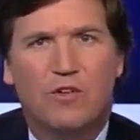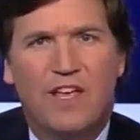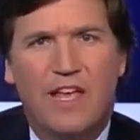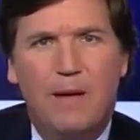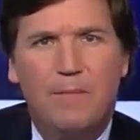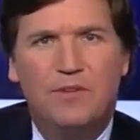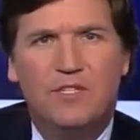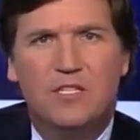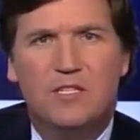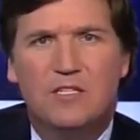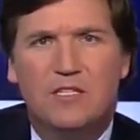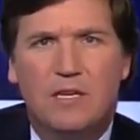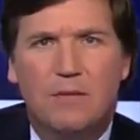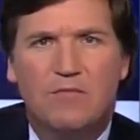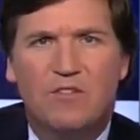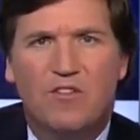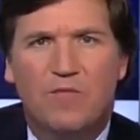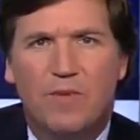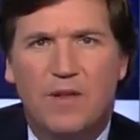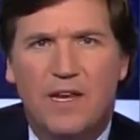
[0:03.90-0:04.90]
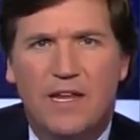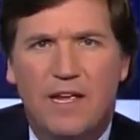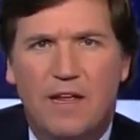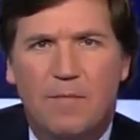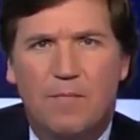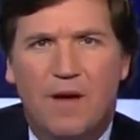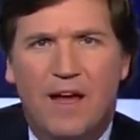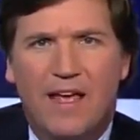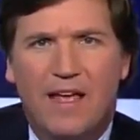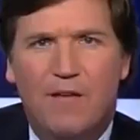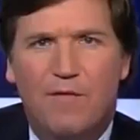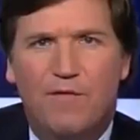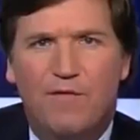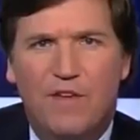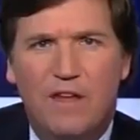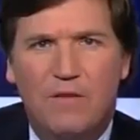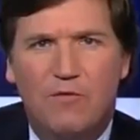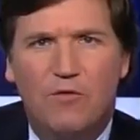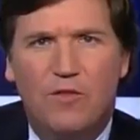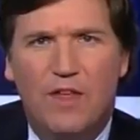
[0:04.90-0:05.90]
campuses seem to have been hit by a
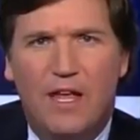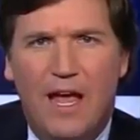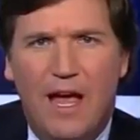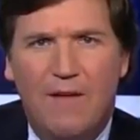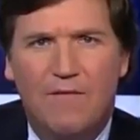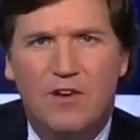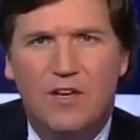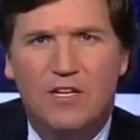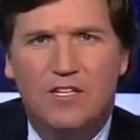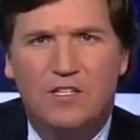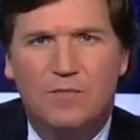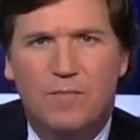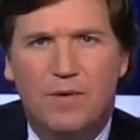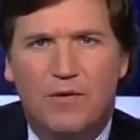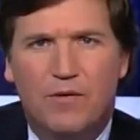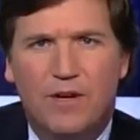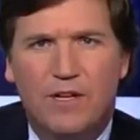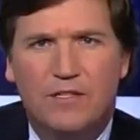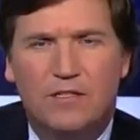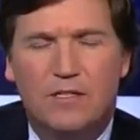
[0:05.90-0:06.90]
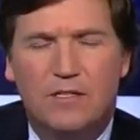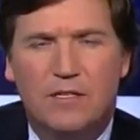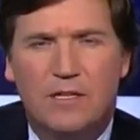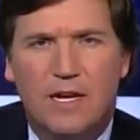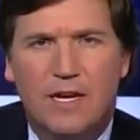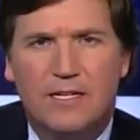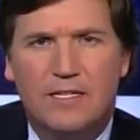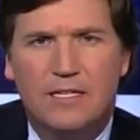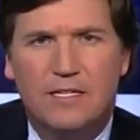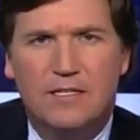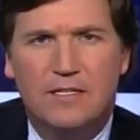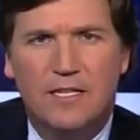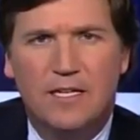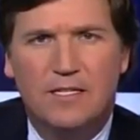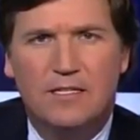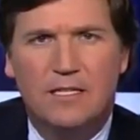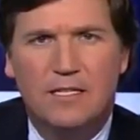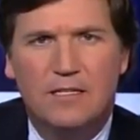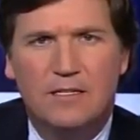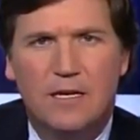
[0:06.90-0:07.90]
fever they haven't experienced since the
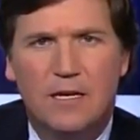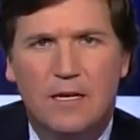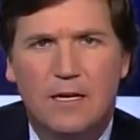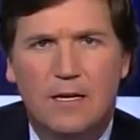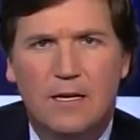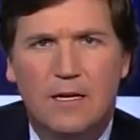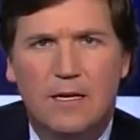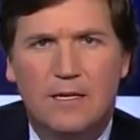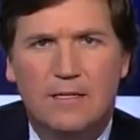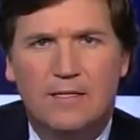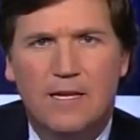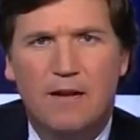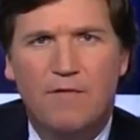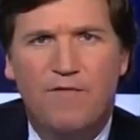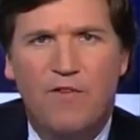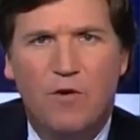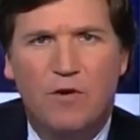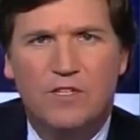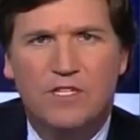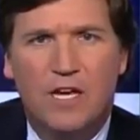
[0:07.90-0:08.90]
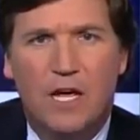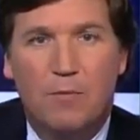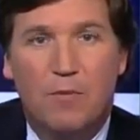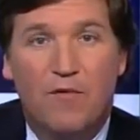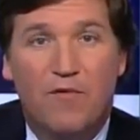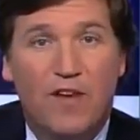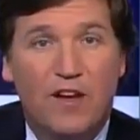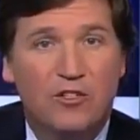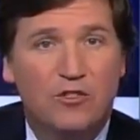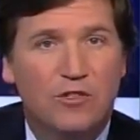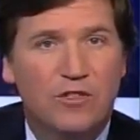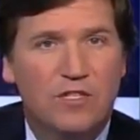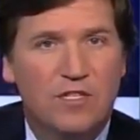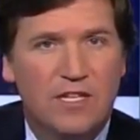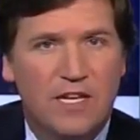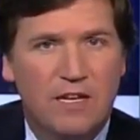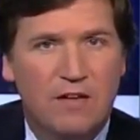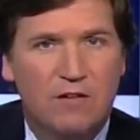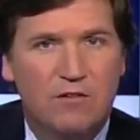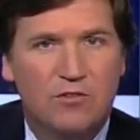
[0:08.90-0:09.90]
1960s. Instead of focusing on professional
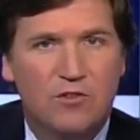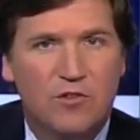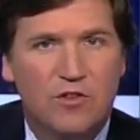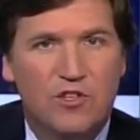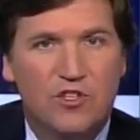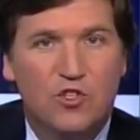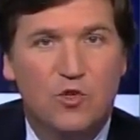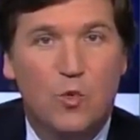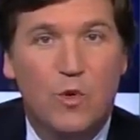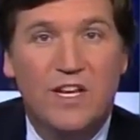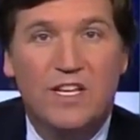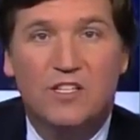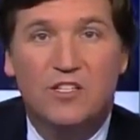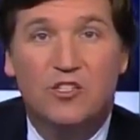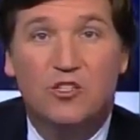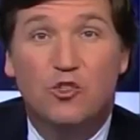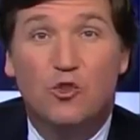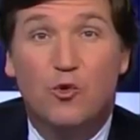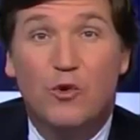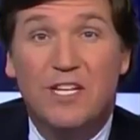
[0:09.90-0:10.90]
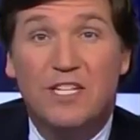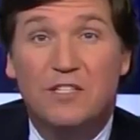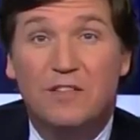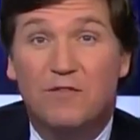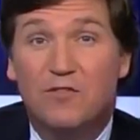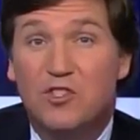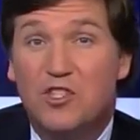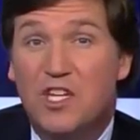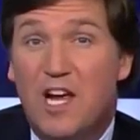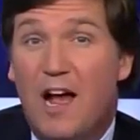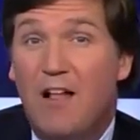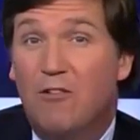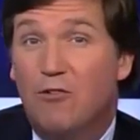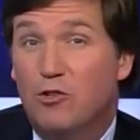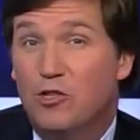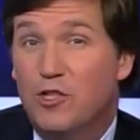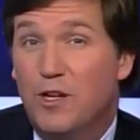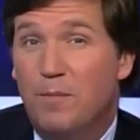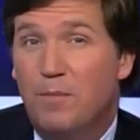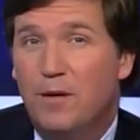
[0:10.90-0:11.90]
skills or the sweet treats of
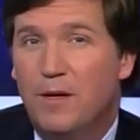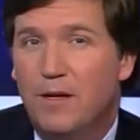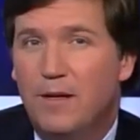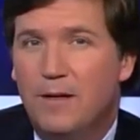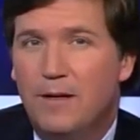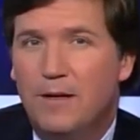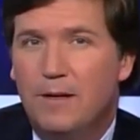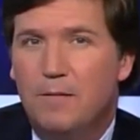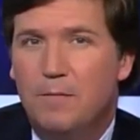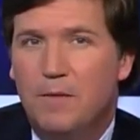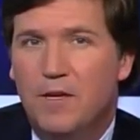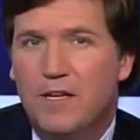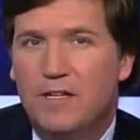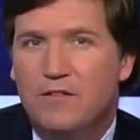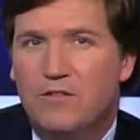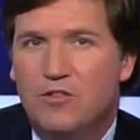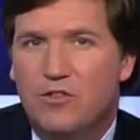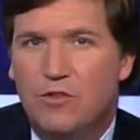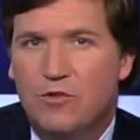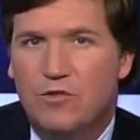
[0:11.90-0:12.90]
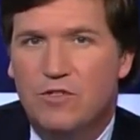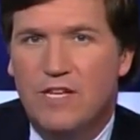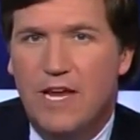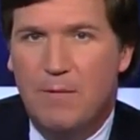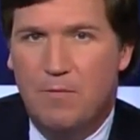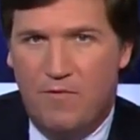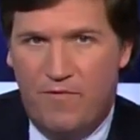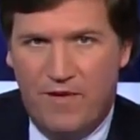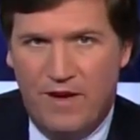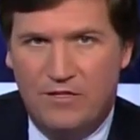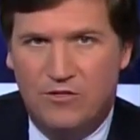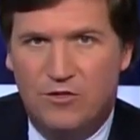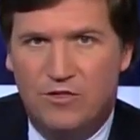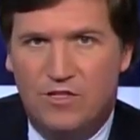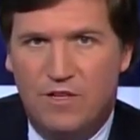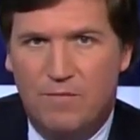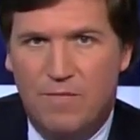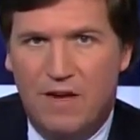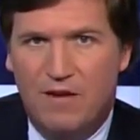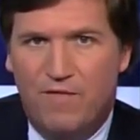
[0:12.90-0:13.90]
scholarship, millions of students and professors
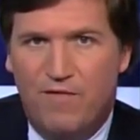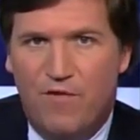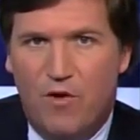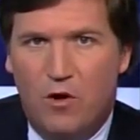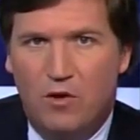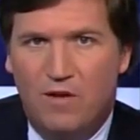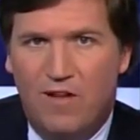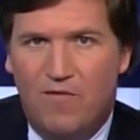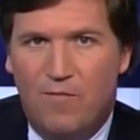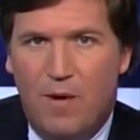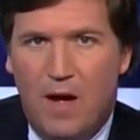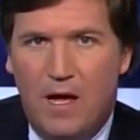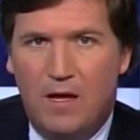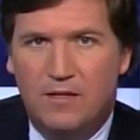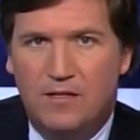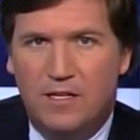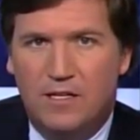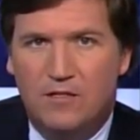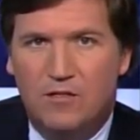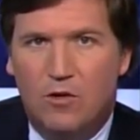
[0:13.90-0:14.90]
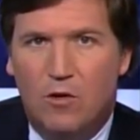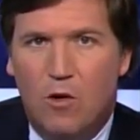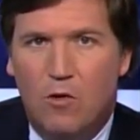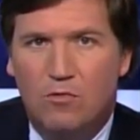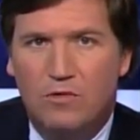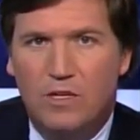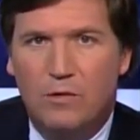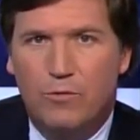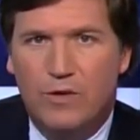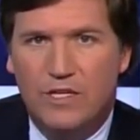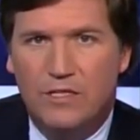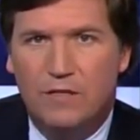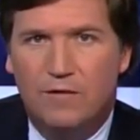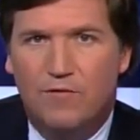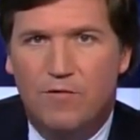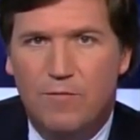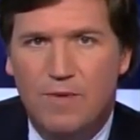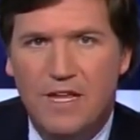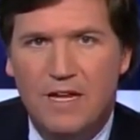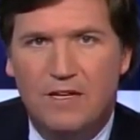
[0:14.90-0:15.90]
have made far-left politics their only reason
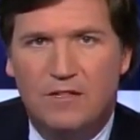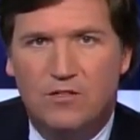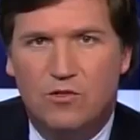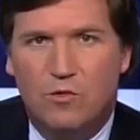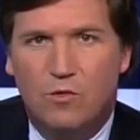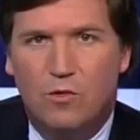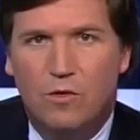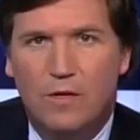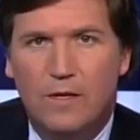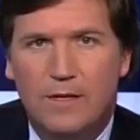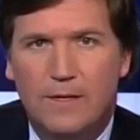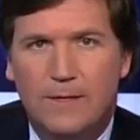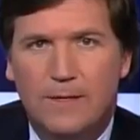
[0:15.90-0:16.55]
for being at school.